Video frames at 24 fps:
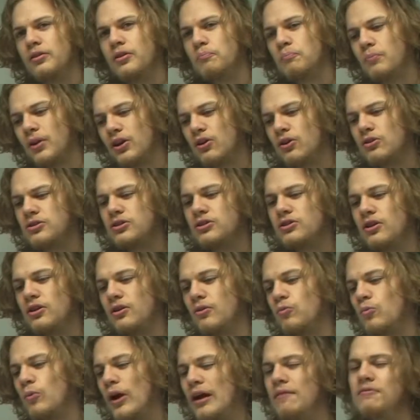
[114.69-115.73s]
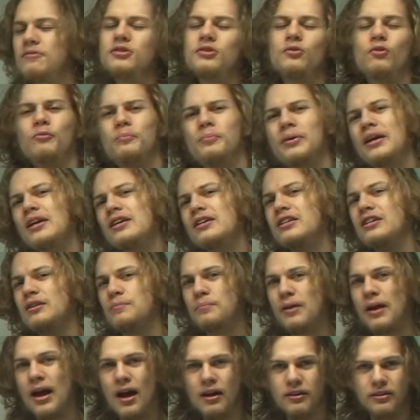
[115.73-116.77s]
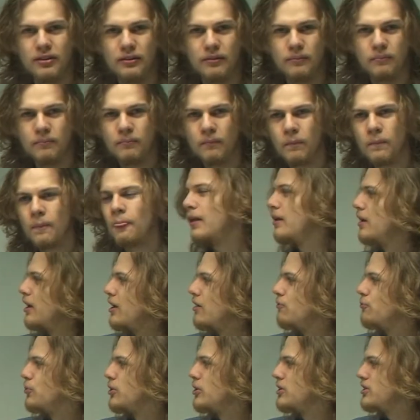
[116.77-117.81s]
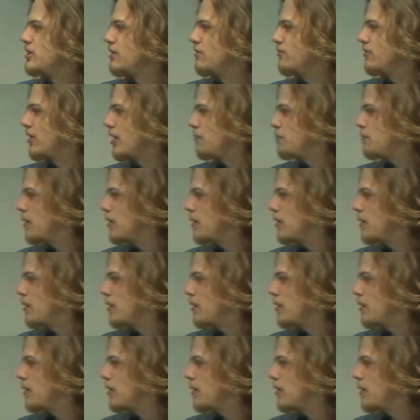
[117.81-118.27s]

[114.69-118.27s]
Because the wave is a repeating pattern, if we shift that